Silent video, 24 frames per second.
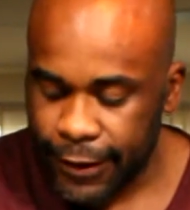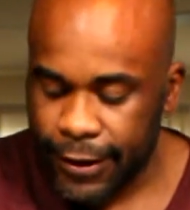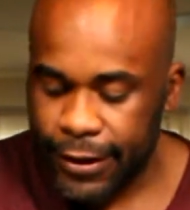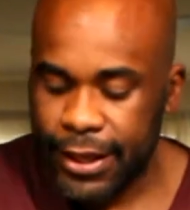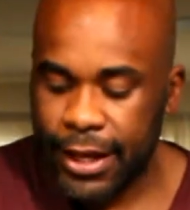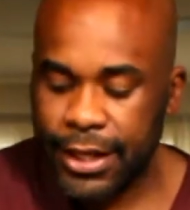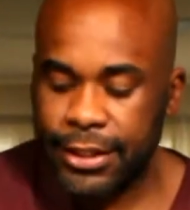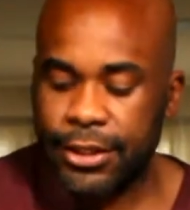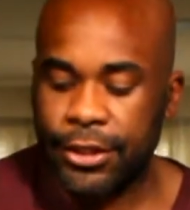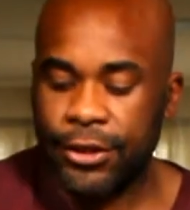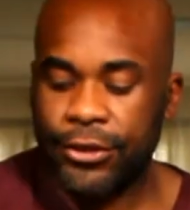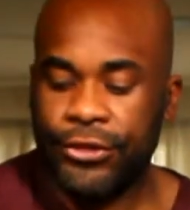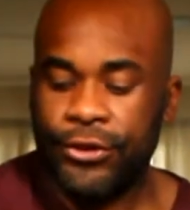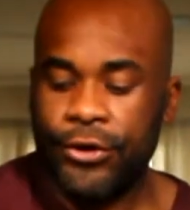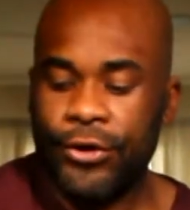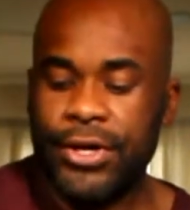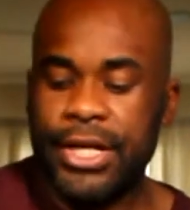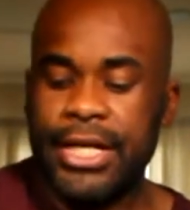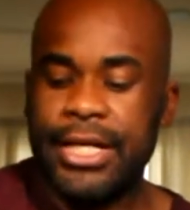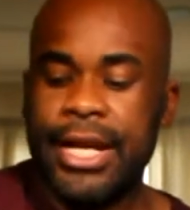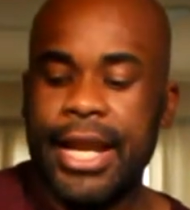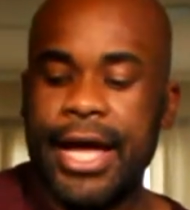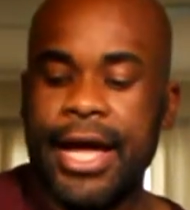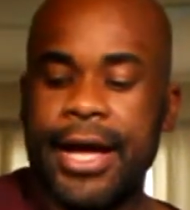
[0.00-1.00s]
That's a
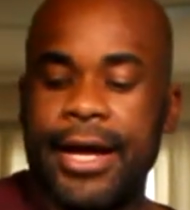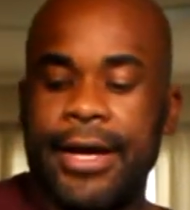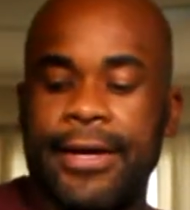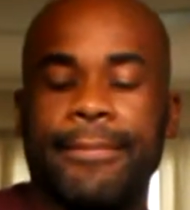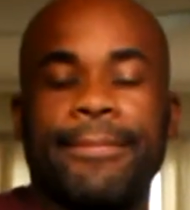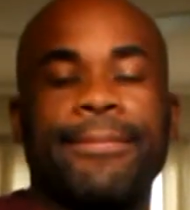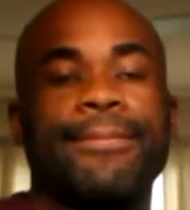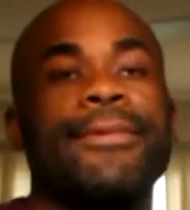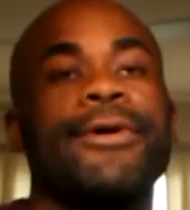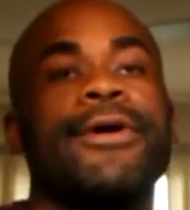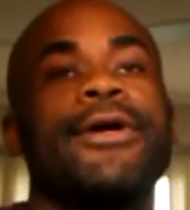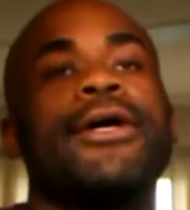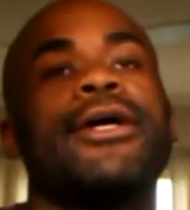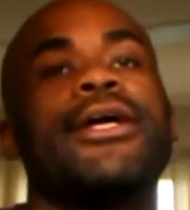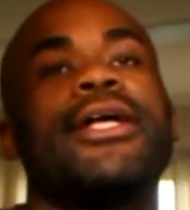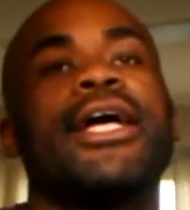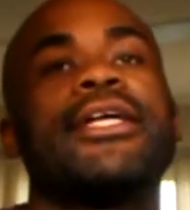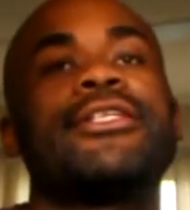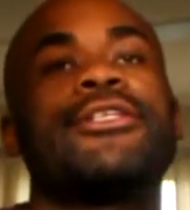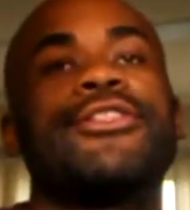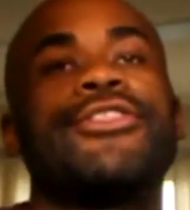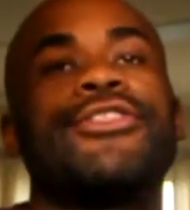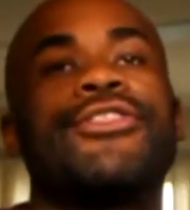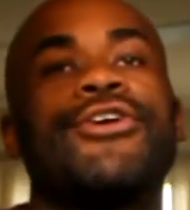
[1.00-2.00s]
39.
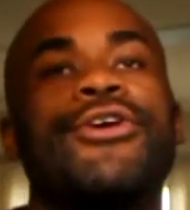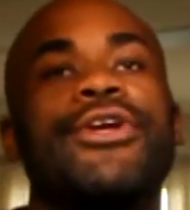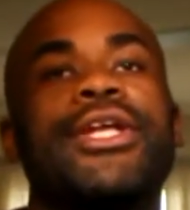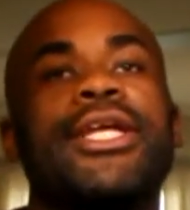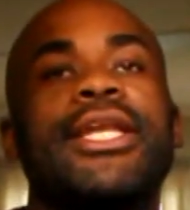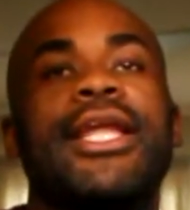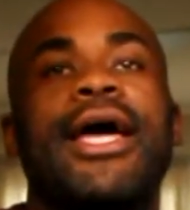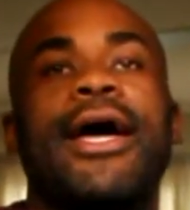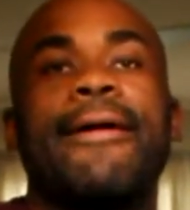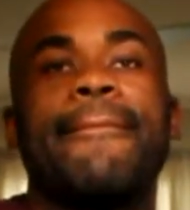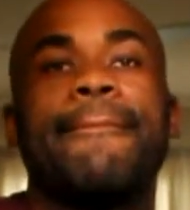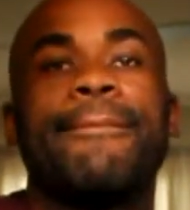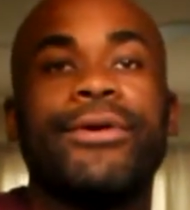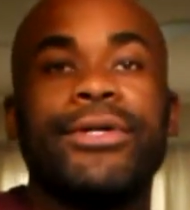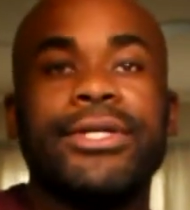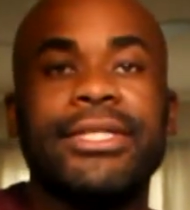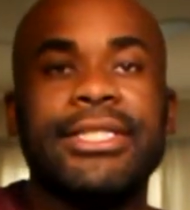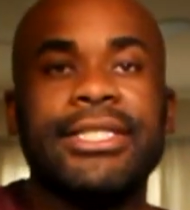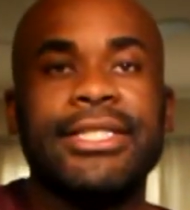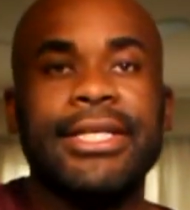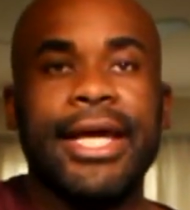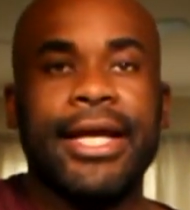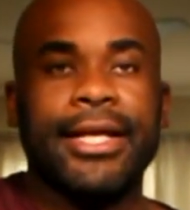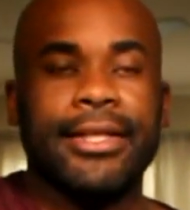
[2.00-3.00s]
That's a 39
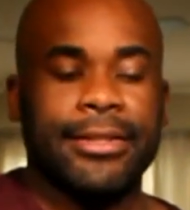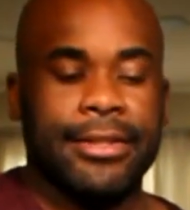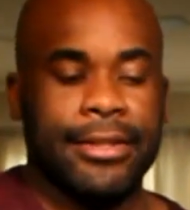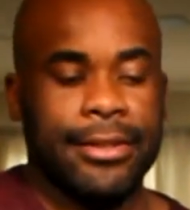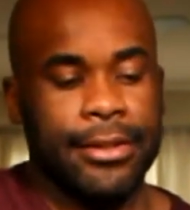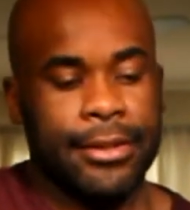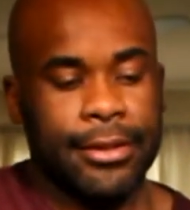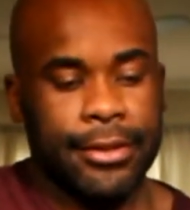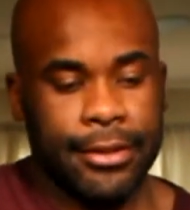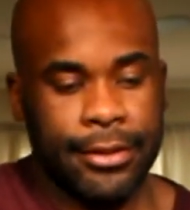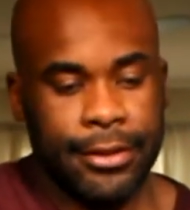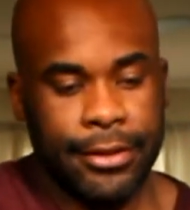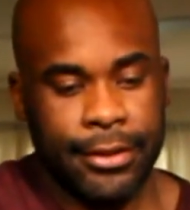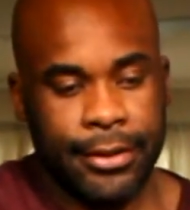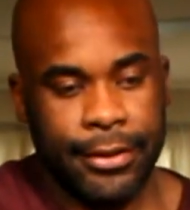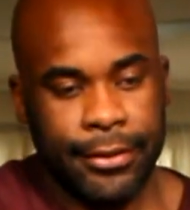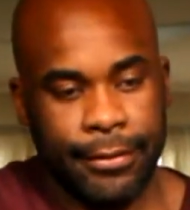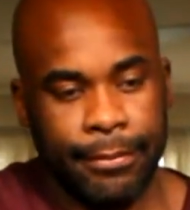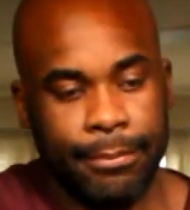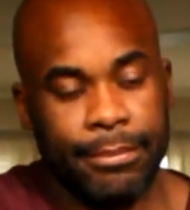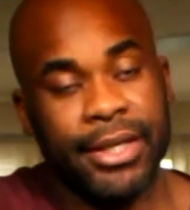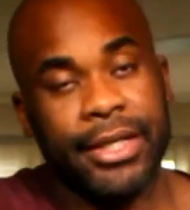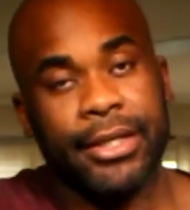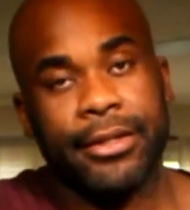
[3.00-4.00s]
percent
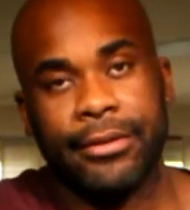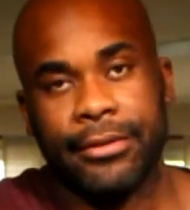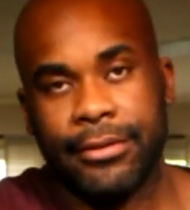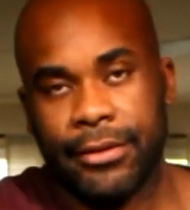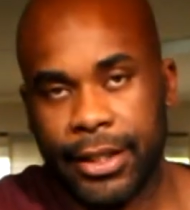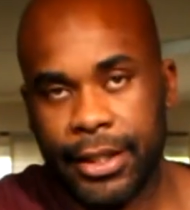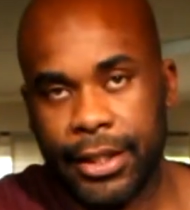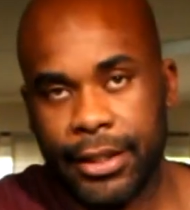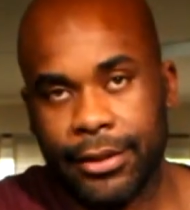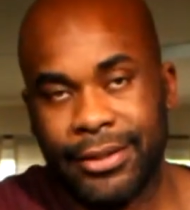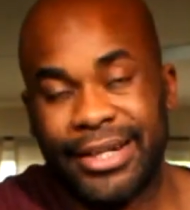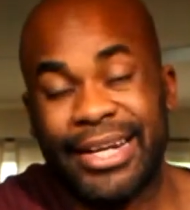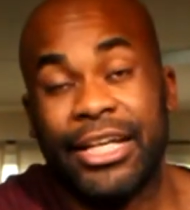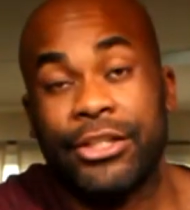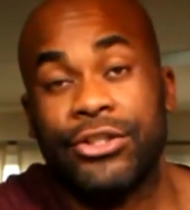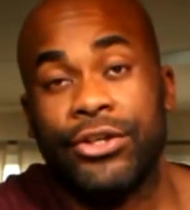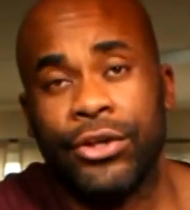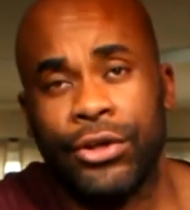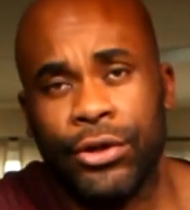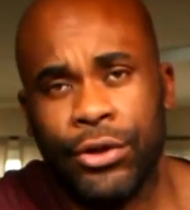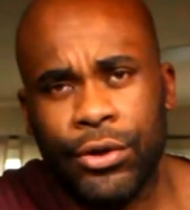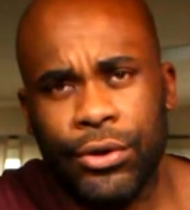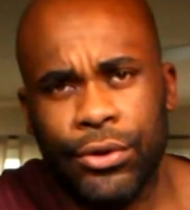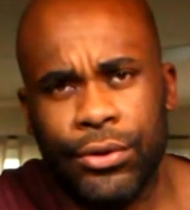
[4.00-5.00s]
beat, right? That's
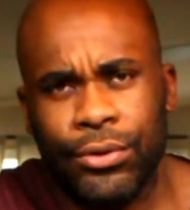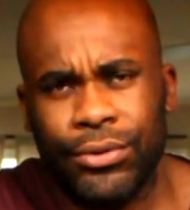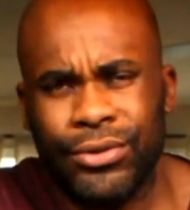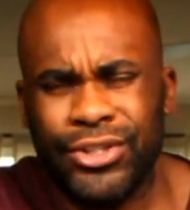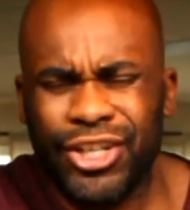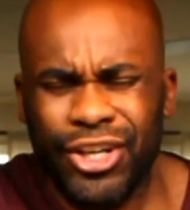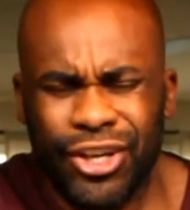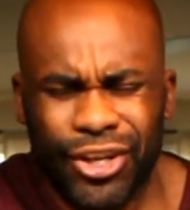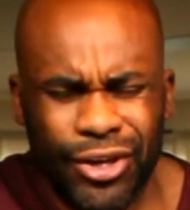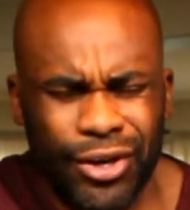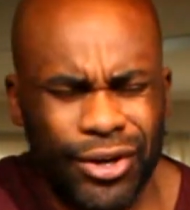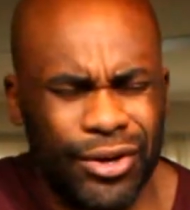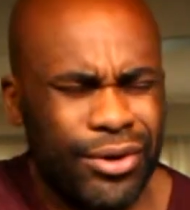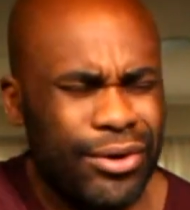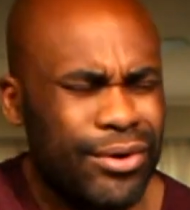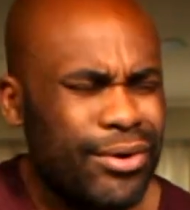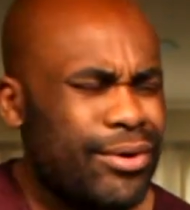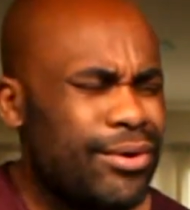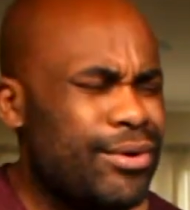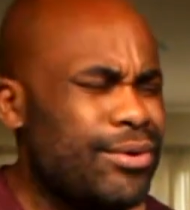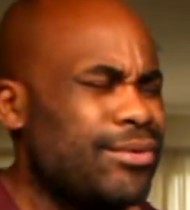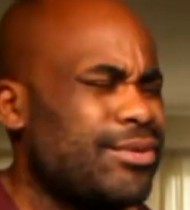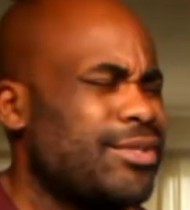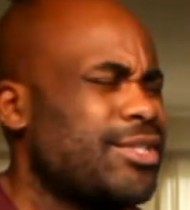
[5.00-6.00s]
huge,
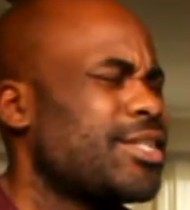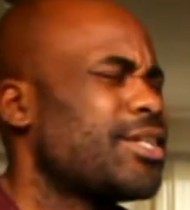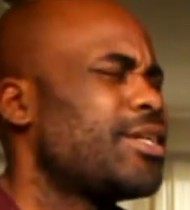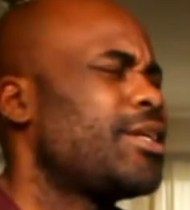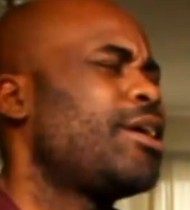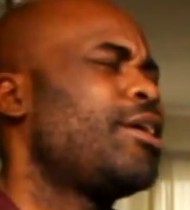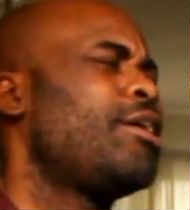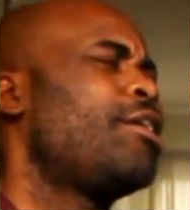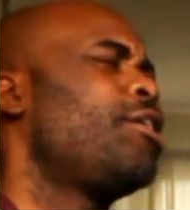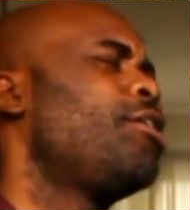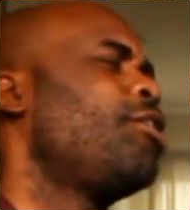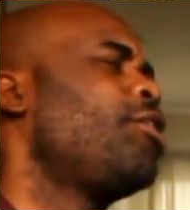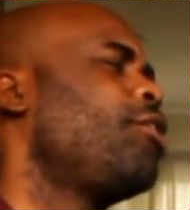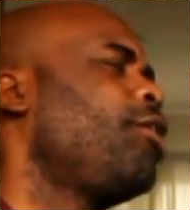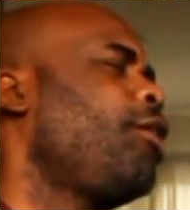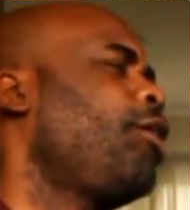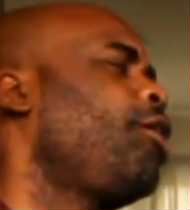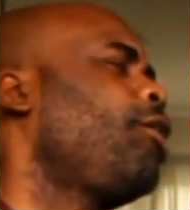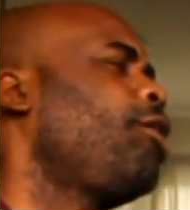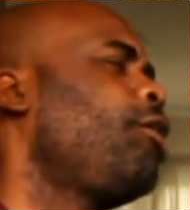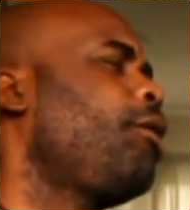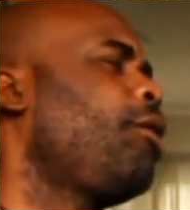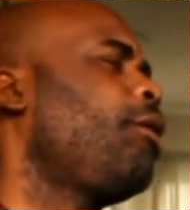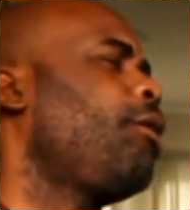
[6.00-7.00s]
huge,
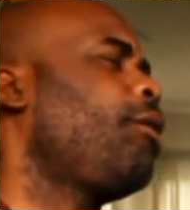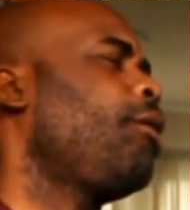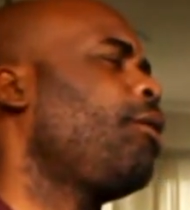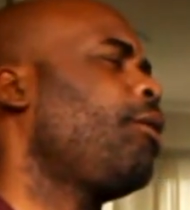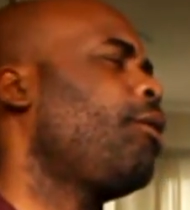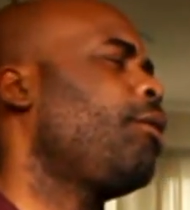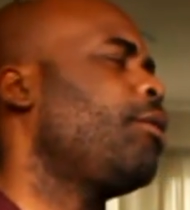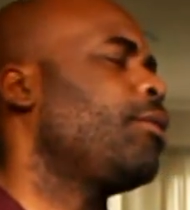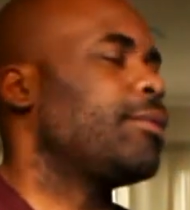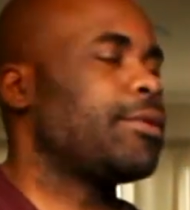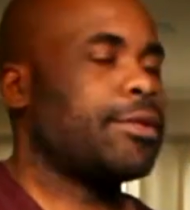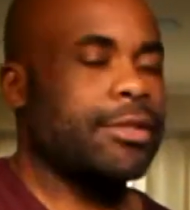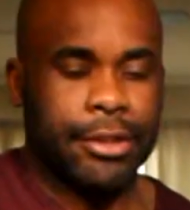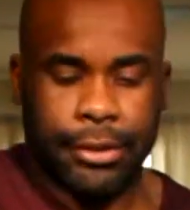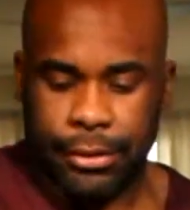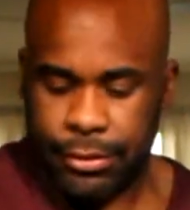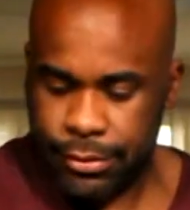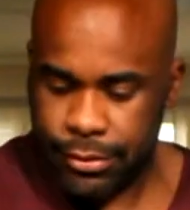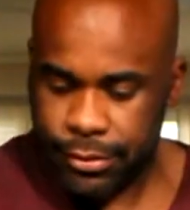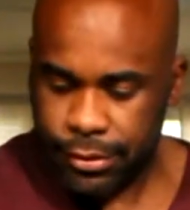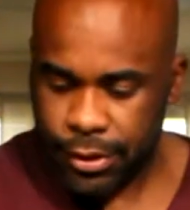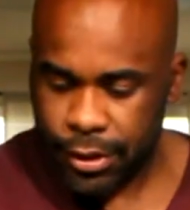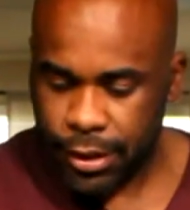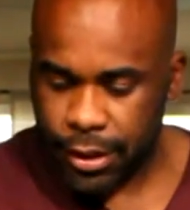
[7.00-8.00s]
huge.
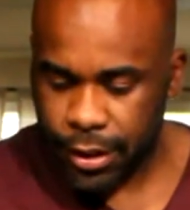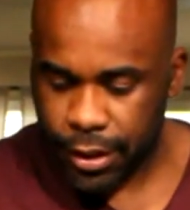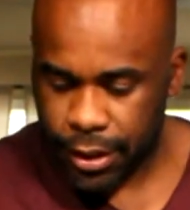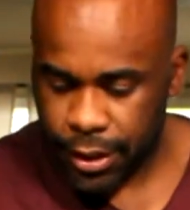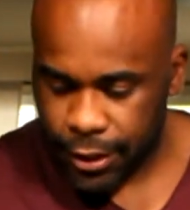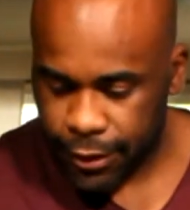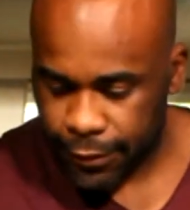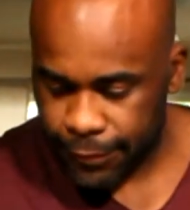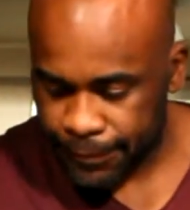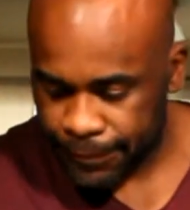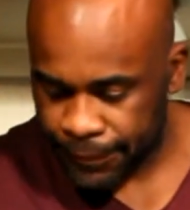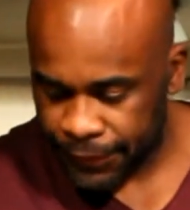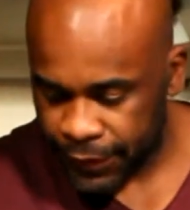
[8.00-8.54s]
All right.